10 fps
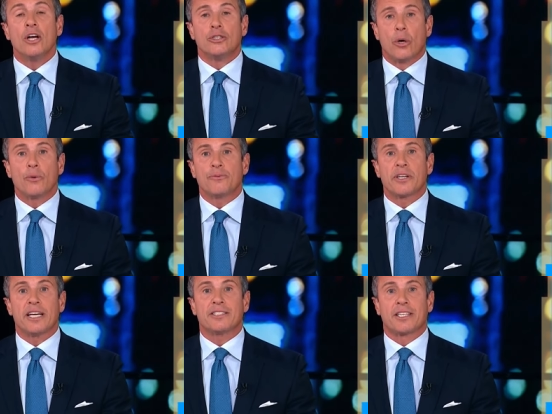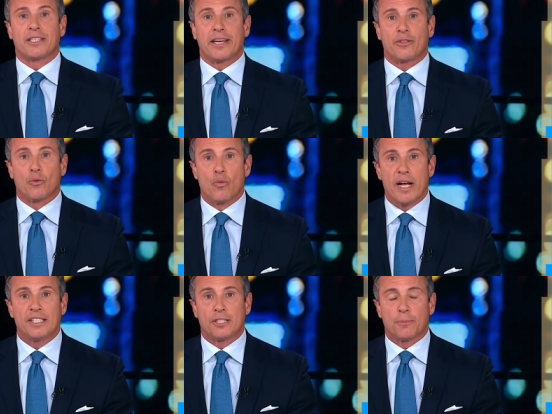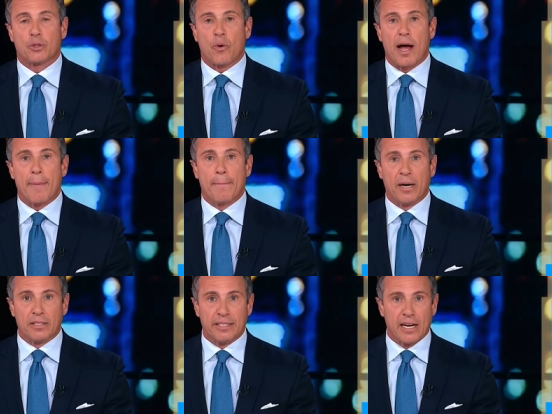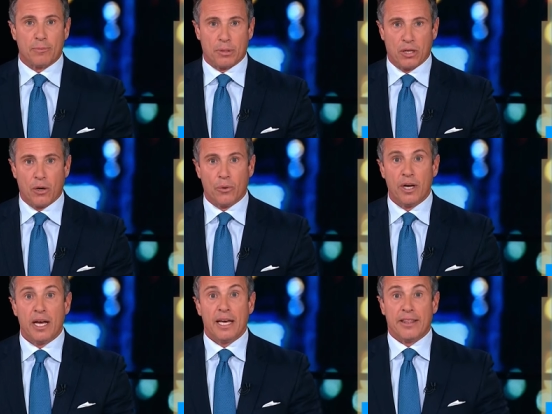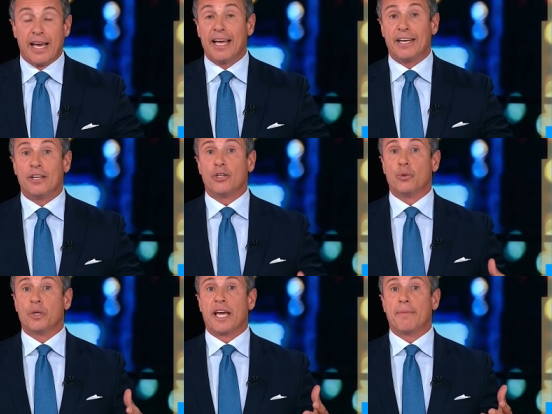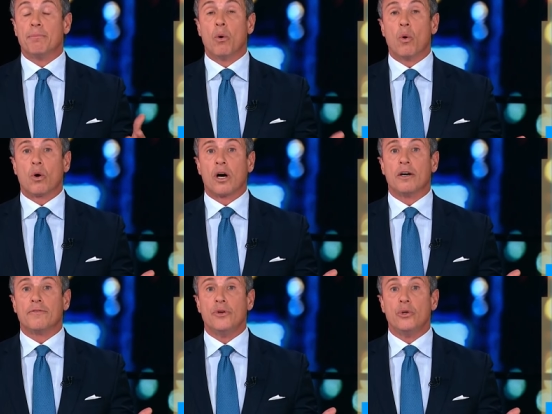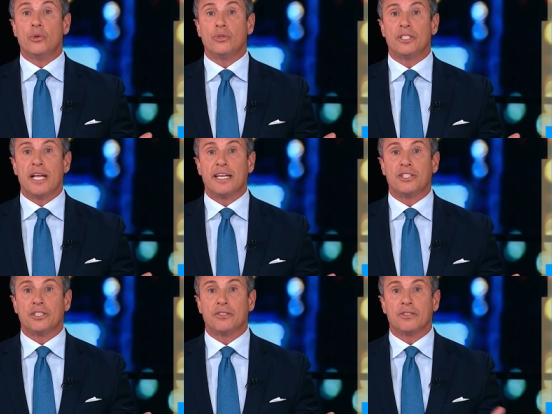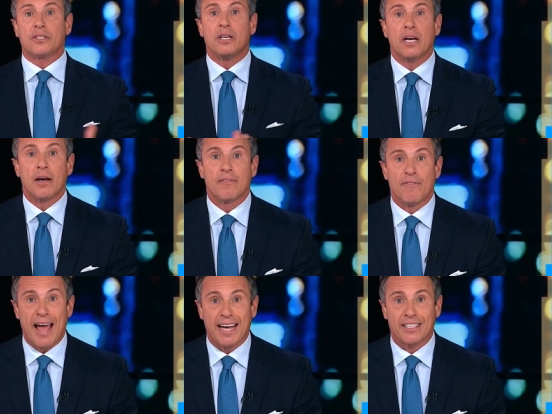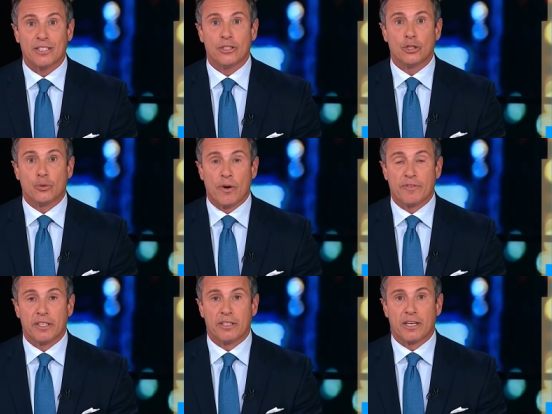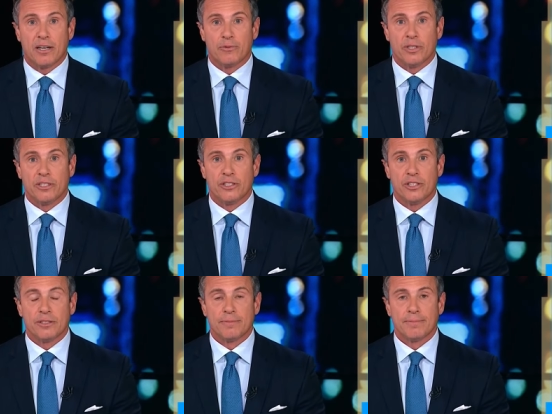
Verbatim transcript: don't forget to click the red subscribe button down below. Then you will get more of News Nation's fact driven coverage.